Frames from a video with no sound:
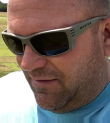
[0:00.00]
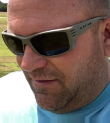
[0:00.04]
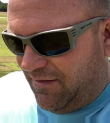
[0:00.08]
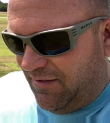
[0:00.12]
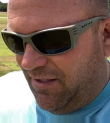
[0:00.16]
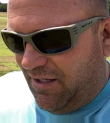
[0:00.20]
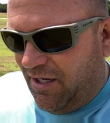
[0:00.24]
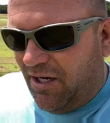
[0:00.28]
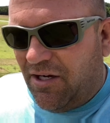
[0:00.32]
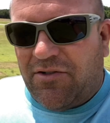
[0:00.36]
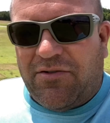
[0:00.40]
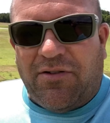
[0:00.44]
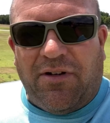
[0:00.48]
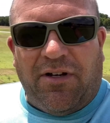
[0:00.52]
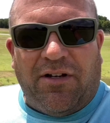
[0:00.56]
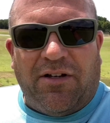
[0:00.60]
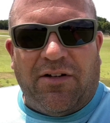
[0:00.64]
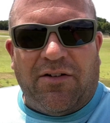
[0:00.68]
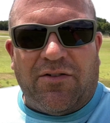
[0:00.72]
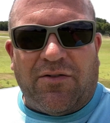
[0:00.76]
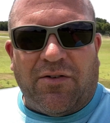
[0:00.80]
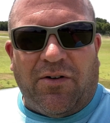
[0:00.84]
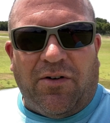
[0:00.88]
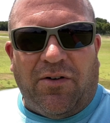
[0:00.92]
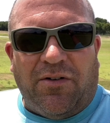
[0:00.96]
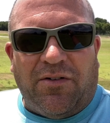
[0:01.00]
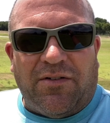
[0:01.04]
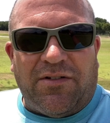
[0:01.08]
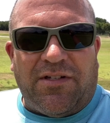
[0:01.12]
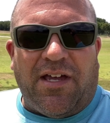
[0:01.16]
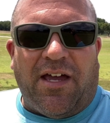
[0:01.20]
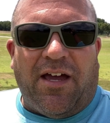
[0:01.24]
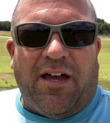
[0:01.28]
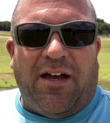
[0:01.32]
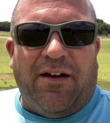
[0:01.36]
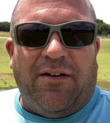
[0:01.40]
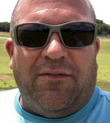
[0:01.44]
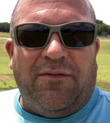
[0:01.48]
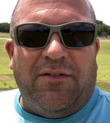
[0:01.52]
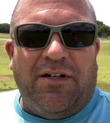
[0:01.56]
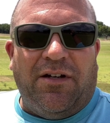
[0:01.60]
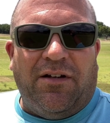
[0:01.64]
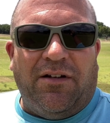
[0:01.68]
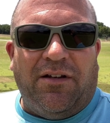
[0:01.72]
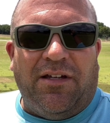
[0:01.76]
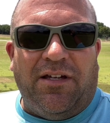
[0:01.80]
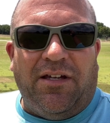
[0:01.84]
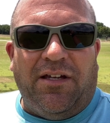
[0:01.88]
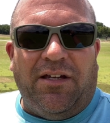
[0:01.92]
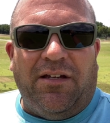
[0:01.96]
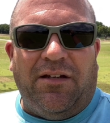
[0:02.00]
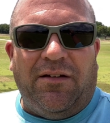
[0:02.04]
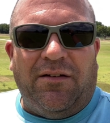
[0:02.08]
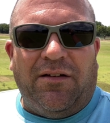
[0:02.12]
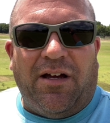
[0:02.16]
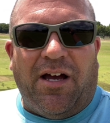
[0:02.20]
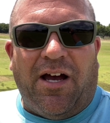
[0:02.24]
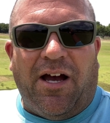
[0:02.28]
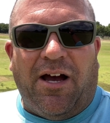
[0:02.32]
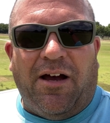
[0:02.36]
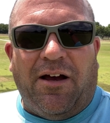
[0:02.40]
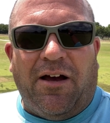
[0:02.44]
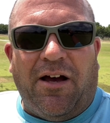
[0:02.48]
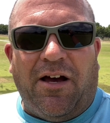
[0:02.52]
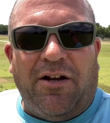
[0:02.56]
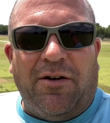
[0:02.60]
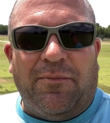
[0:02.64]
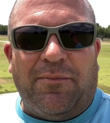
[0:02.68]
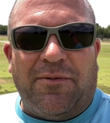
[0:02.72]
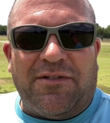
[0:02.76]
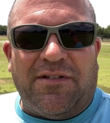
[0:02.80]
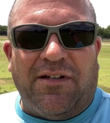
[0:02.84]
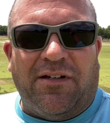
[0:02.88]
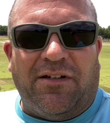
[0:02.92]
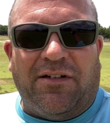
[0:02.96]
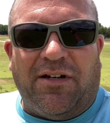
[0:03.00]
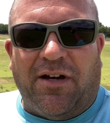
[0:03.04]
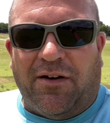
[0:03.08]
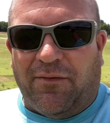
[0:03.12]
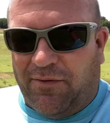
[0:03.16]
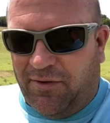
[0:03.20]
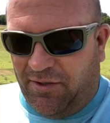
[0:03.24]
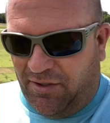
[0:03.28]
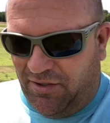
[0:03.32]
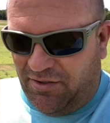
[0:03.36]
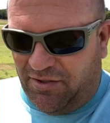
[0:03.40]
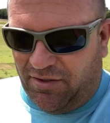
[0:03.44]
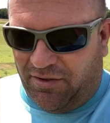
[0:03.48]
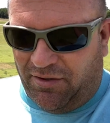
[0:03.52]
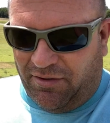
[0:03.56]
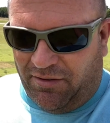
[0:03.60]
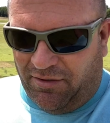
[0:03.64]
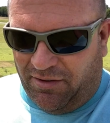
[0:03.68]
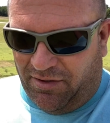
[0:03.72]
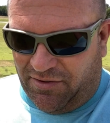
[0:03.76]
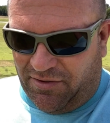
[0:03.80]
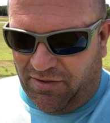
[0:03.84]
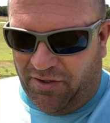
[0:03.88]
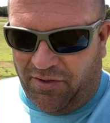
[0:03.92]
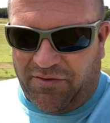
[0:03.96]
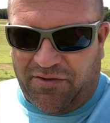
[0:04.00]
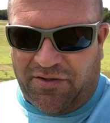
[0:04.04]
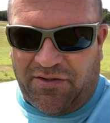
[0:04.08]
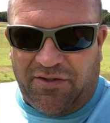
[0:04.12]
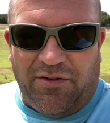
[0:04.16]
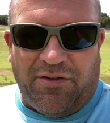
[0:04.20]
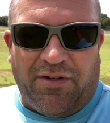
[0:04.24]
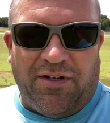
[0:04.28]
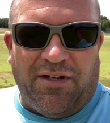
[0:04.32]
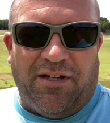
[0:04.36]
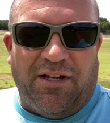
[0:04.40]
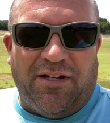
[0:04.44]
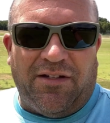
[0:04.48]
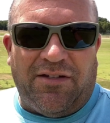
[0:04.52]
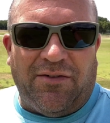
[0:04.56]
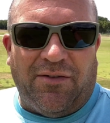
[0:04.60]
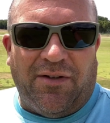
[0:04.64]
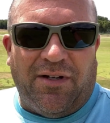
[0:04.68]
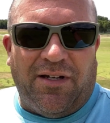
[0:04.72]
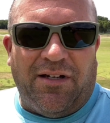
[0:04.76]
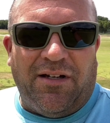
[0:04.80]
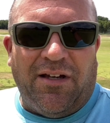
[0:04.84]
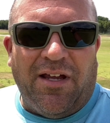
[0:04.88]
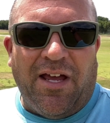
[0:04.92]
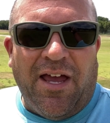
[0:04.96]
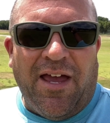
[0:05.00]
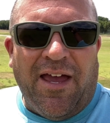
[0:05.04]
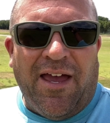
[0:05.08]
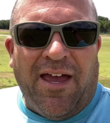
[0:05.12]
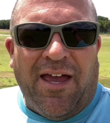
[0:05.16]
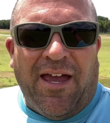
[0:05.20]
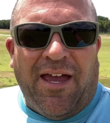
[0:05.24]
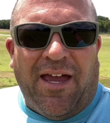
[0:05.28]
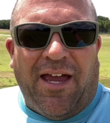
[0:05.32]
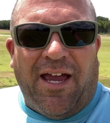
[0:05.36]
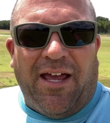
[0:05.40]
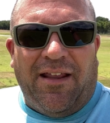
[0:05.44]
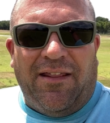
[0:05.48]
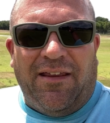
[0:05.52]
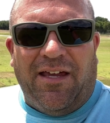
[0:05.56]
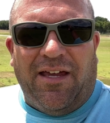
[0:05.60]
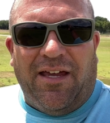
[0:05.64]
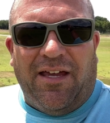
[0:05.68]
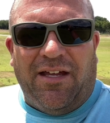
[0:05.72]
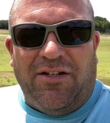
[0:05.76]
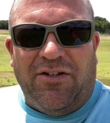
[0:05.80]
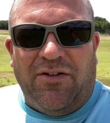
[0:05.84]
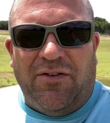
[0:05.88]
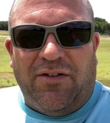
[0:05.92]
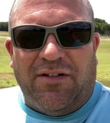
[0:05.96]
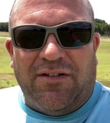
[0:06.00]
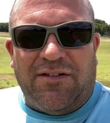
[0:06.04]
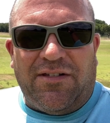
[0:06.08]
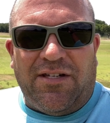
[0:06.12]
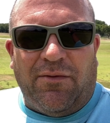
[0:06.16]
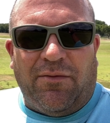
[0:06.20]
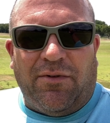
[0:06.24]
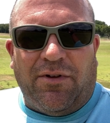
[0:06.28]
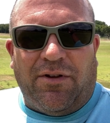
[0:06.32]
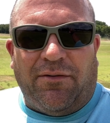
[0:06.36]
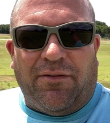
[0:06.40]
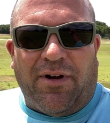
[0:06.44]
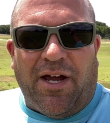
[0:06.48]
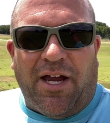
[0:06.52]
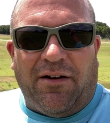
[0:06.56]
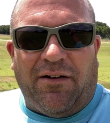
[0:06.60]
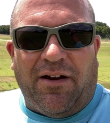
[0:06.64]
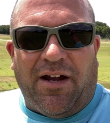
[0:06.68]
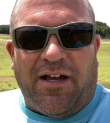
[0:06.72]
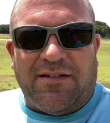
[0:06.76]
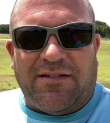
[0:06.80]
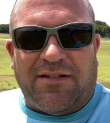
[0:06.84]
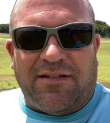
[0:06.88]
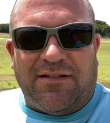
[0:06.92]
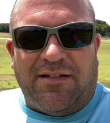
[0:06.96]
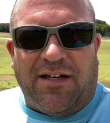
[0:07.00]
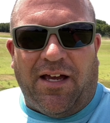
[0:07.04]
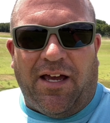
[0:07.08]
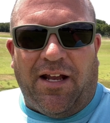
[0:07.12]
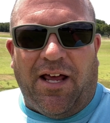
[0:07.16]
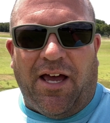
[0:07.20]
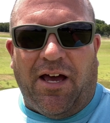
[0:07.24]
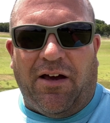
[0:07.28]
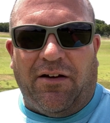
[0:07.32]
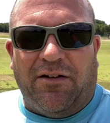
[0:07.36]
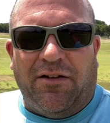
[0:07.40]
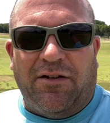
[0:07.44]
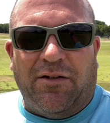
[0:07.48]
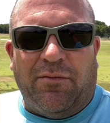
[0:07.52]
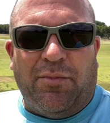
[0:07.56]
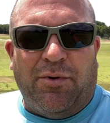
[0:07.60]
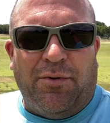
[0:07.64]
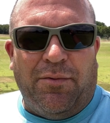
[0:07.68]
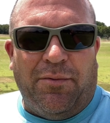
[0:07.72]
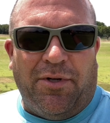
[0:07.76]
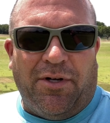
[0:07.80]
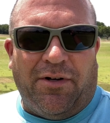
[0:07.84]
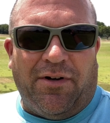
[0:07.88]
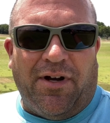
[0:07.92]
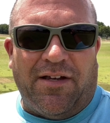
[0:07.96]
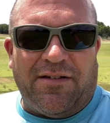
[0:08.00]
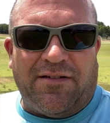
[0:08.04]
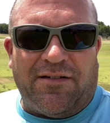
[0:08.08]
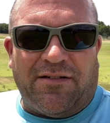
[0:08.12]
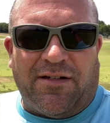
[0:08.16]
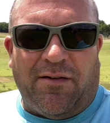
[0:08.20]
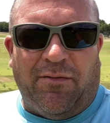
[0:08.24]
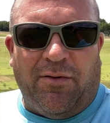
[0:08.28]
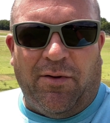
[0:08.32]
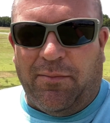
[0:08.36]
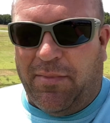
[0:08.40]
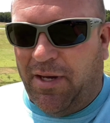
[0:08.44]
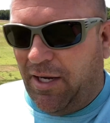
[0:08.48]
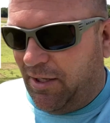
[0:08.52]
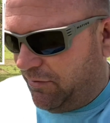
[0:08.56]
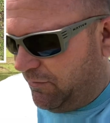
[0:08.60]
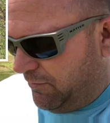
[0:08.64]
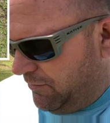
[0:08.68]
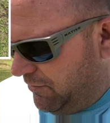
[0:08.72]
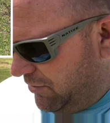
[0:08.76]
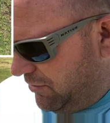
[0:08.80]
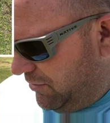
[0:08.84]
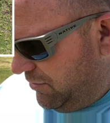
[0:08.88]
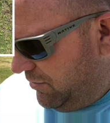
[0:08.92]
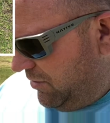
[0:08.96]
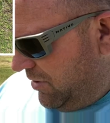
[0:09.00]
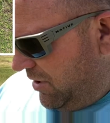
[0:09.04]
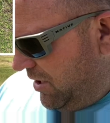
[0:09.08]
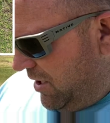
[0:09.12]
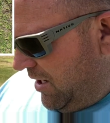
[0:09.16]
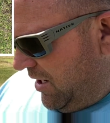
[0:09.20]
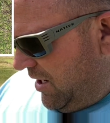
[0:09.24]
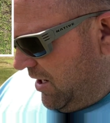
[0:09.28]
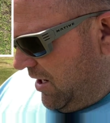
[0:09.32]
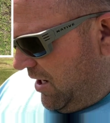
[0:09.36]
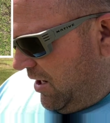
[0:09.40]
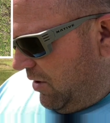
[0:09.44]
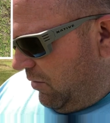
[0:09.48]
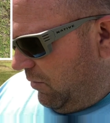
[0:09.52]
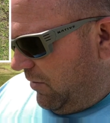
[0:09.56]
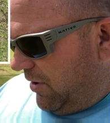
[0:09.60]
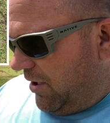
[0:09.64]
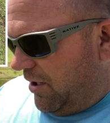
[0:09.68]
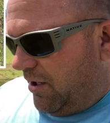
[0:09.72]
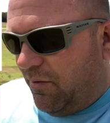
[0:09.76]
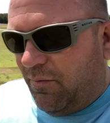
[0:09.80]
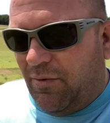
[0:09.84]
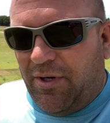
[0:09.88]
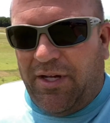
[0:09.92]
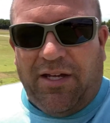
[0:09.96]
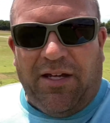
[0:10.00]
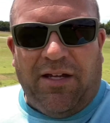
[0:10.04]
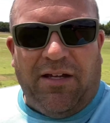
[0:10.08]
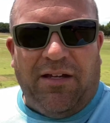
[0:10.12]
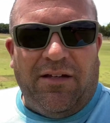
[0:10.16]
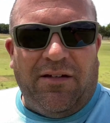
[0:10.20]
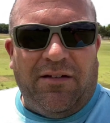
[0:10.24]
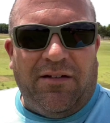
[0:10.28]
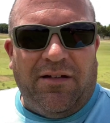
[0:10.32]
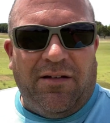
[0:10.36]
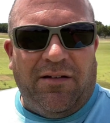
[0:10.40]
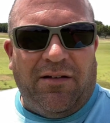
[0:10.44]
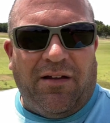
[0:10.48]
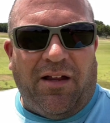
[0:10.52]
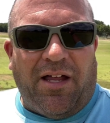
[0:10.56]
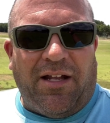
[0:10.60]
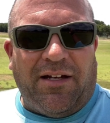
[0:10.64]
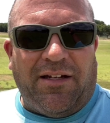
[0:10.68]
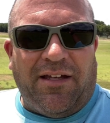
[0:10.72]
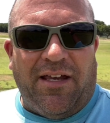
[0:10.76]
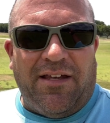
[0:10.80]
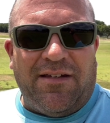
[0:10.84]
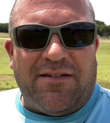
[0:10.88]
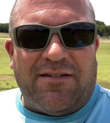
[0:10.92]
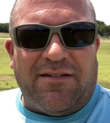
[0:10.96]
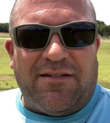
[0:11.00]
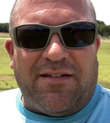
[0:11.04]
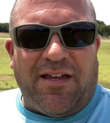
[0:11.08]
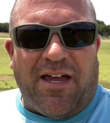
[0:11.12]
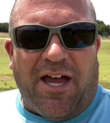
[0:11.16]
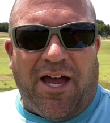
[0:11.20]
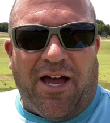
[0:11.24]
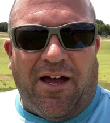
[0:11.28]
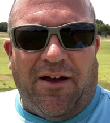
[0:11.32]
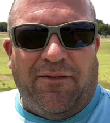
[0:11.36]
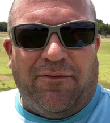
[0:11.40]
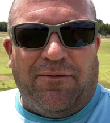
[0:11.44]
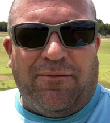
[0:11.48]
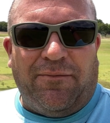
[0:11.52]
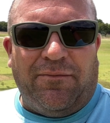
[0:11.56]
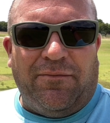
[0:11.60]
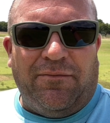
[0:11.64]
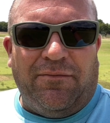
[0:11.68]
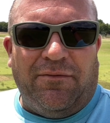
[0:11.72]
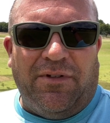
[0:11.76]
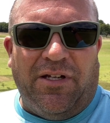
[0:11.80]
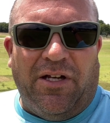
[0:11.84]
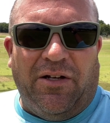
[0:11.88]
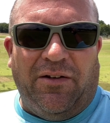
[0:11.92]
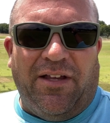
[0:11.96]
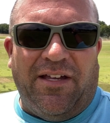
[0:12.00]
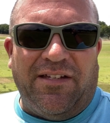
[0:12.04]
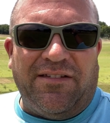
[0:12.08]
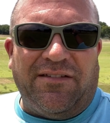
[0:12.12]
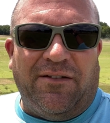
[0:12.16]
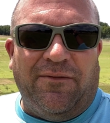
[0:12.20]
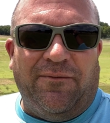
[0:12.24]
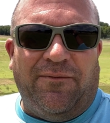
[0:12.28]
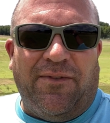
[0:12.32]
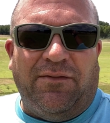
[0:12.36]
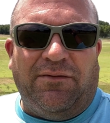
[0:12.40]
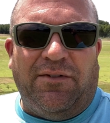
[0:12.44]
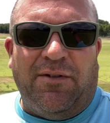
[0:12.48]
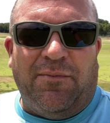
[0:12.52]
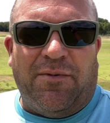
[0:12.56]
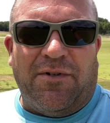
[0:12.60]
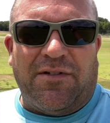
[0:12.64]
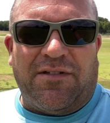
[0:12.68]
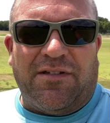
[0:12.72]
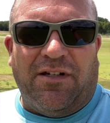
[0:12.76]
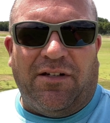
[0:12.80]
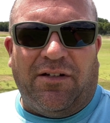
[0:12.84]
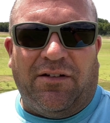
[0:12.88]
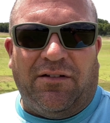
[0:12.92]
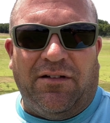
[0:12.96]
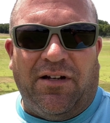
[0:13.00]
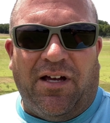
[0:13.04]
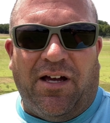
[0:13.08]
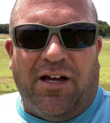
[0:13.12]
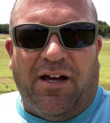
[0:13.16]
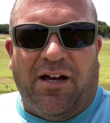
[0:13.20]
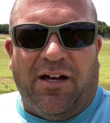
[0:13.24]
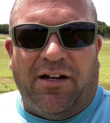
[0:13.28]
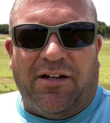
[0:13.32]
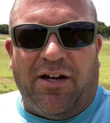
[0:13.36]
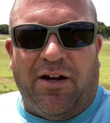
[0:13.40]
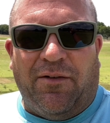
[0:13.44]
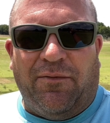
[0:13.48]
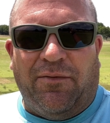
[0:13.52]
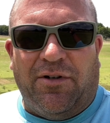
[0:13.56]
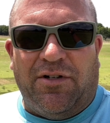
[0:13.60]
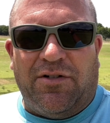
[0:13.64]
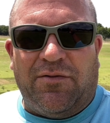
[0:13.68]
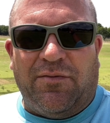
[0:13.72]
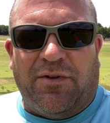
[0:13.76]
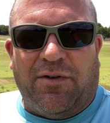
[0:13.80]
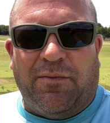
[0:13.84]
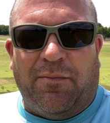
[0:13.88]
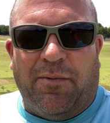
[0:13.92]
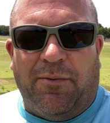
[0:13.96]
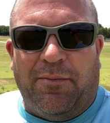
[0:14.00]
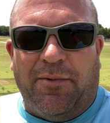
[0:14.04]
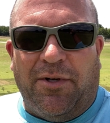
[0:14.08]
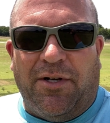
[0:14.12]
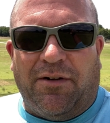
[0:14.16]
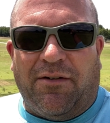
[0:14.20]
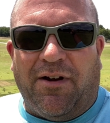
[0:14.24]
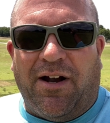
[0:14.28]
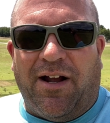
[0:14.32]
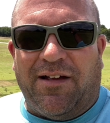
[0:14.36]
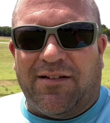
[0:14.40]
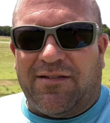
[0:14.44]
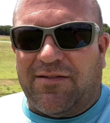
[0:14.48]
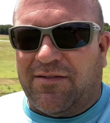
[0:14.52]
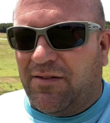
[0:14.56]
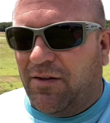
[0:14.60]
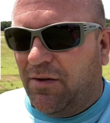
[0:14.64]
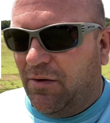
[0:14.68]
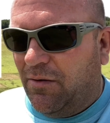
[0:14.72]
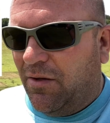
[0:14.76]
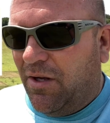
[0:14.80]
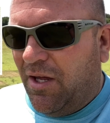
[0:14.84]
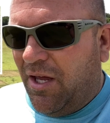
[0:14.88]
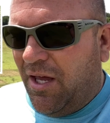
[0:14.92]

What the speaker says: the untreated controls have nearly 100% coverage, or as close as you can get to it. And then you can see where the ryegrass has died out and the bermudagrass is coming back through, where we, in a lot of cases, have less than 50% coverage with the bermudagrass. So